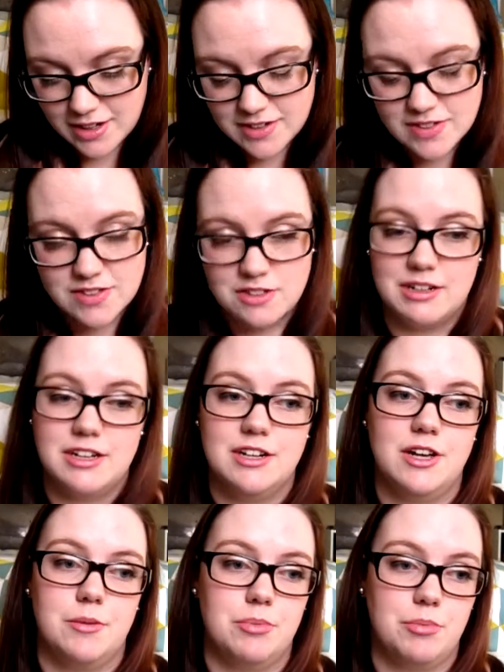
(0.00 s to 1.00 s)
So I ended
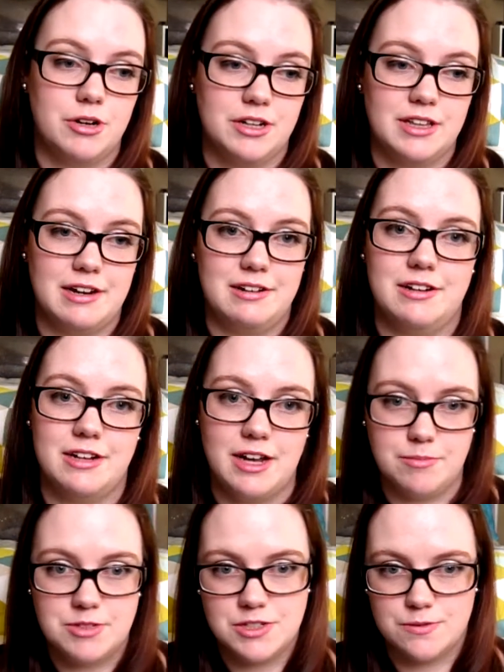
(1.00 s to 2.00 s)
up putting that in an
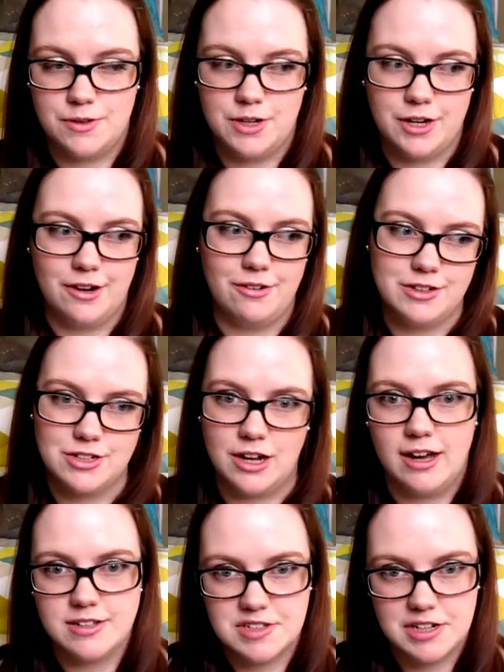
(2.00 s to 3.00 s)
empties video and
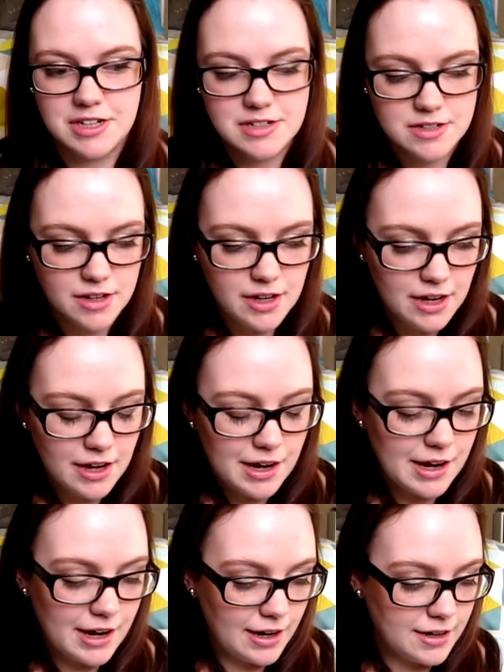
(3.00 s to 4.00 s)
tossing it.
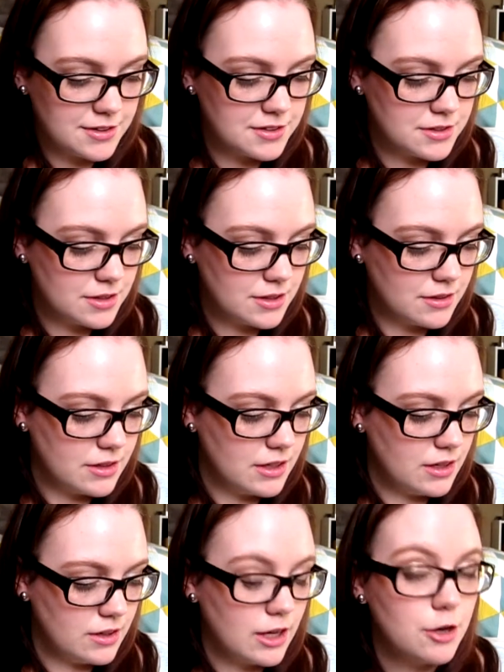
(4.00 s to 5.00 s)
And
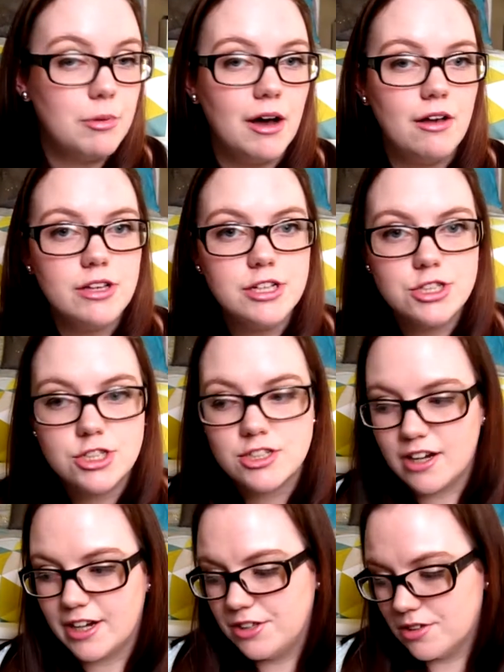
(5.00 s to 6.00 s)
the nail polish,
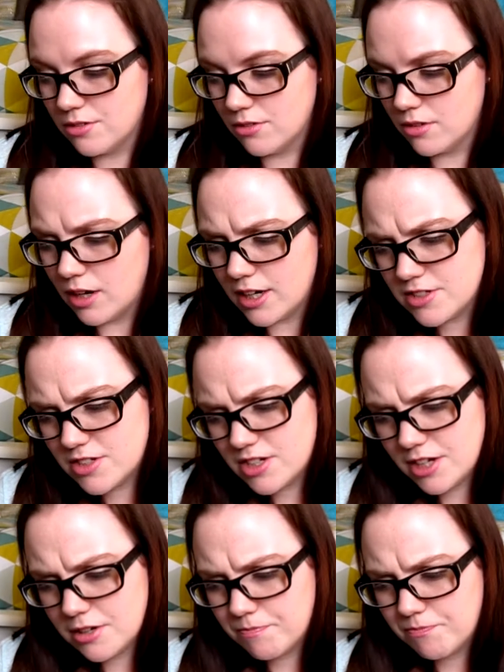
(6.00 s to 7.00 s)
I either lost
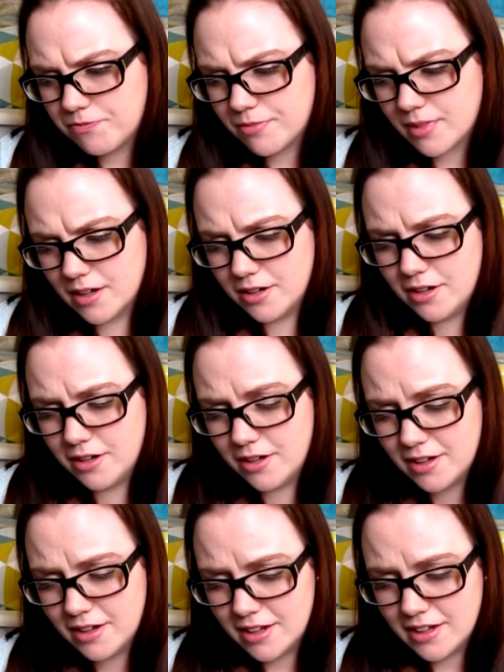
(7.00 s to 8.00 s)
it
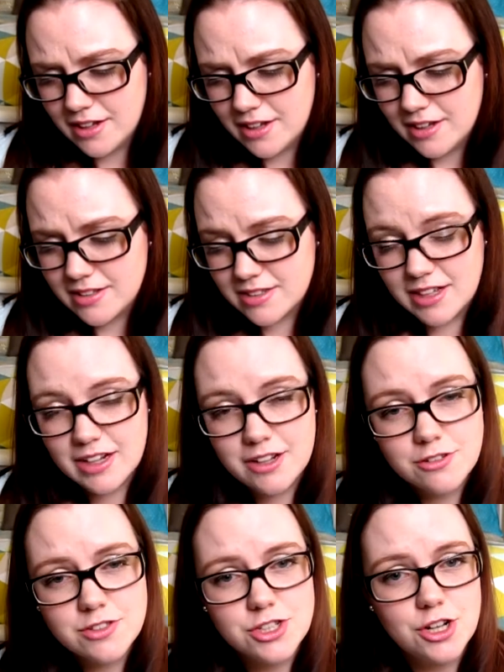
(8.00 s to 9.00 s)
so that
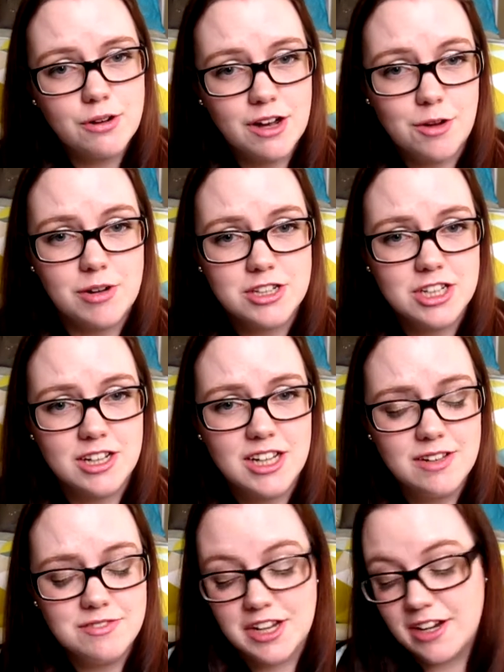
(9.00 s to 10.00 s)
goes to show how much I
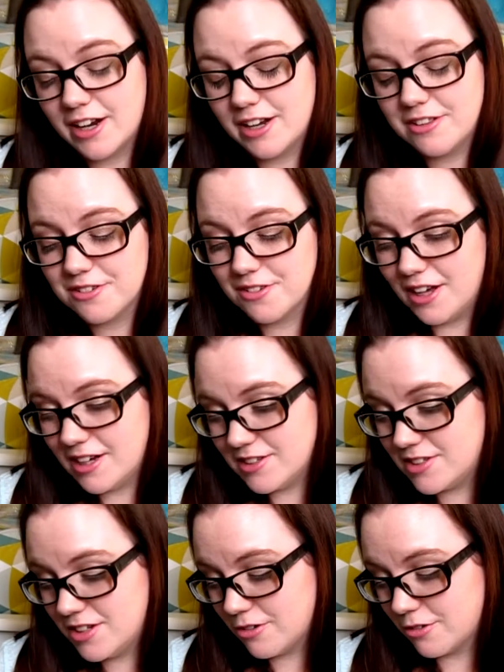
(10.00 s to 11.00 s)
loved it. I either
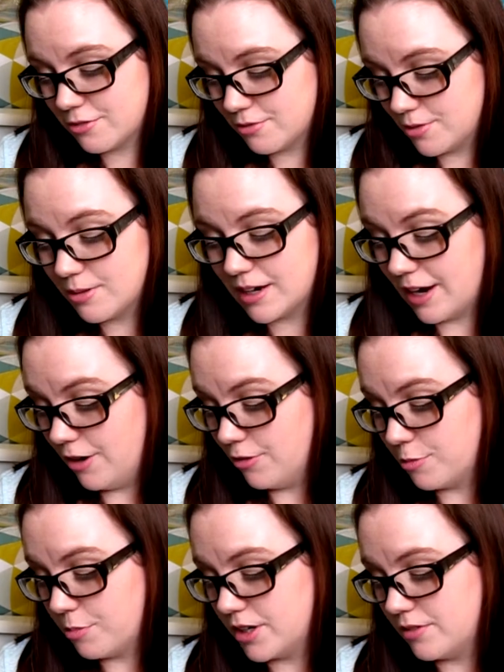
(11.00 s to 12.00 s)
lost it or threw it
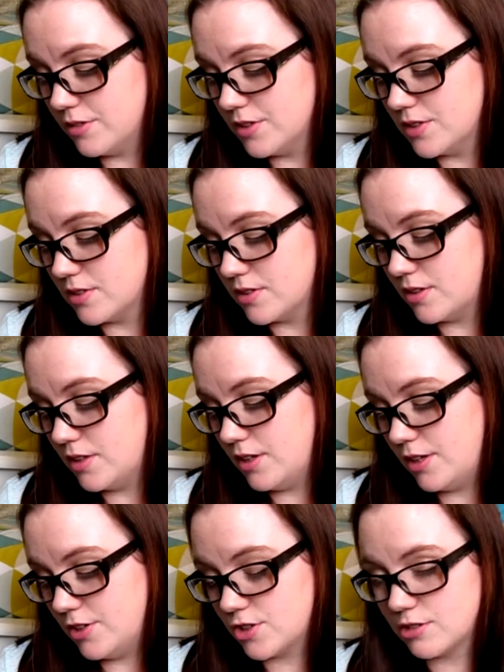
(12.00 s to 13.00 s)
out, but it was
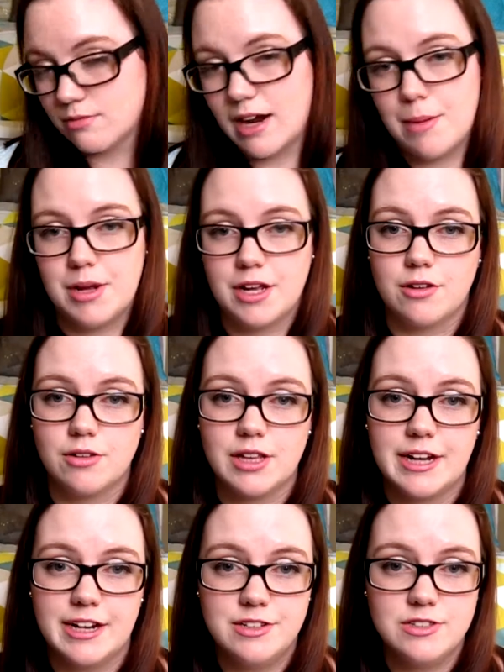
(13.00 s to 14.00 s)
the ceramic
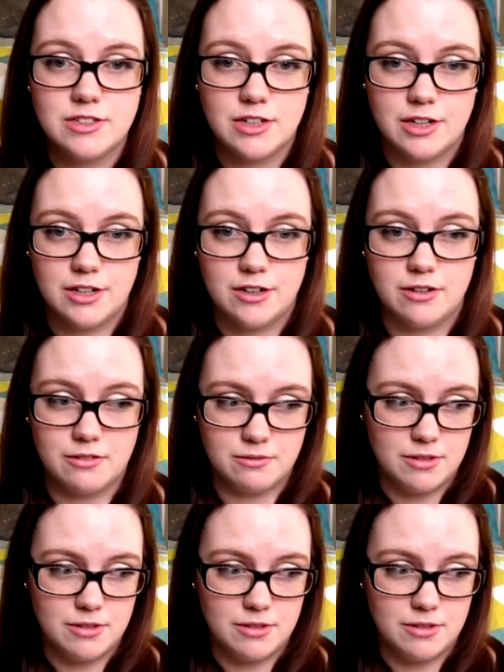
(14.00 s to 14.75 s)
glaze in